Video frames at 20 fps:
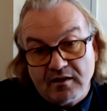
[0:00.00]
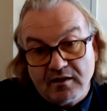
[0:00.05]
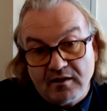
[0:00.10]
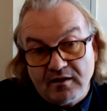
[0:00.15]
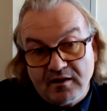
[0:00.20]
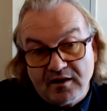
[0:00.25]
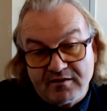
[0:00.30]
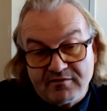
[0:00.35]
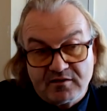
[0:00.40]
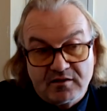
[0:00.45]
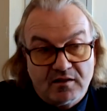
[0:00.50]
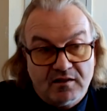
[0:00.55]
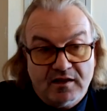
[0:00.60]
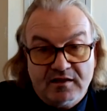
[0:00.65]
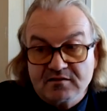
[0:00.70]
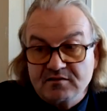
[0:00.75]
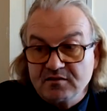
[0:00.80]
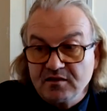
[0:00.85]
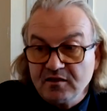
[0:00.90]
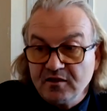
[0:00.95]

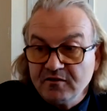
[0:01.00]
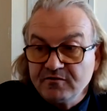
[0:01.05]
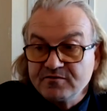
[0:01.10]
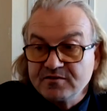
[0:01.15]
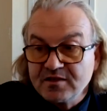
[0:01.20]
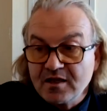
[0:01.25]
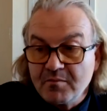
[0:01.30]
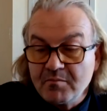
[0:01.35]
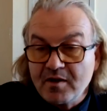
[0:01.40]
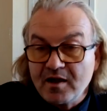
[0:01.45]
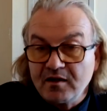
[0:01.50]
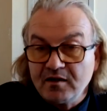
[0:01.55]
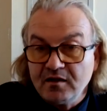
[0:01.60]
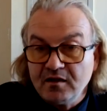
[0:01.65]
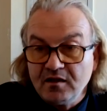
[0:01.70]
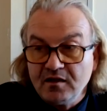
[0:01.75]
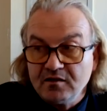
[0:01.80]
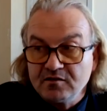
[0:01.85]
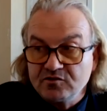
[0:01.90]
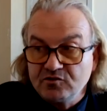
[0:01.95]
Nevertheless, if
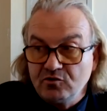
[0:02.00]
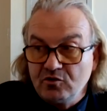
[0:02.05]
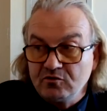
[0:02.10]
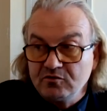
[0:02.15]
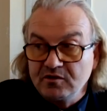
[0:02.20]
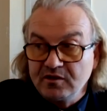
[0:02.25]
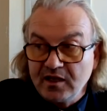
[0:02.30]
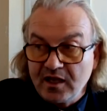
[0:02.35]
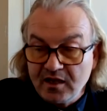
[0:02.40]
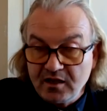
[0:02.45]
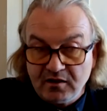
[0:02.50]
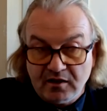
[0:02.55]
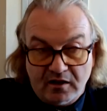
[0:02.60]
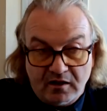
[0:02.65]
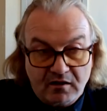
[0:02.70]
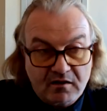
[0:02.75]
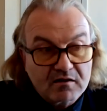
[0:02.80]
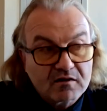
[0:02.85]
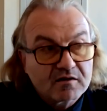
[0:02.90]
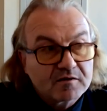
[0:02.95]
somebody is not
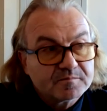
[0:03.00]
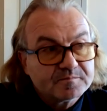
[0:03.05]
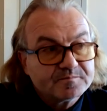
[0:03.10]
gaining